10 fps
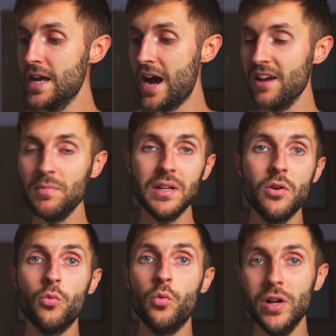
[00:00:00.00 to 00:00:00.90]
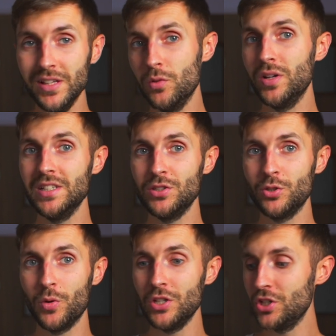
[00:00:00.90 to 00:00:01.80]
I've been in really windy
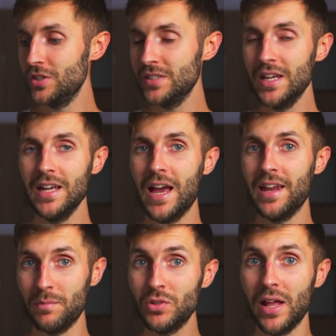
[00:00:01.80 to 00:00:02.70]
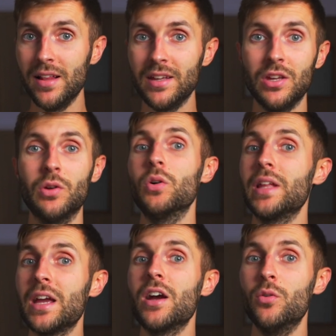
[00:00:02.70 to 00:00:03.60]
situations, and I'm telling you,
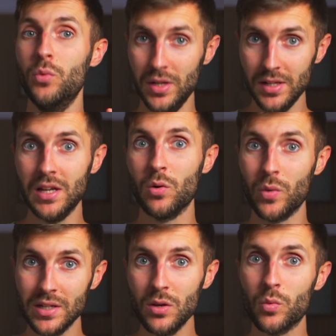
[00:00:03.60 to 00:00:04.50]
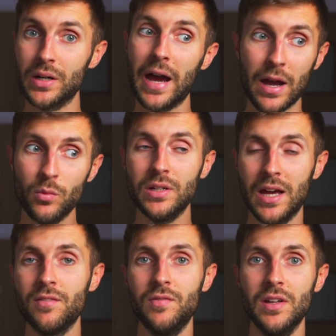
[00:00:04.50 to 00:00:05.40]
like really windy where I would
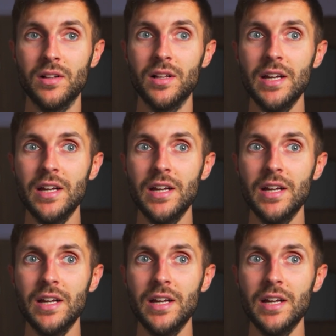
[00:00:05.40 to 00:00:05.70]
not feel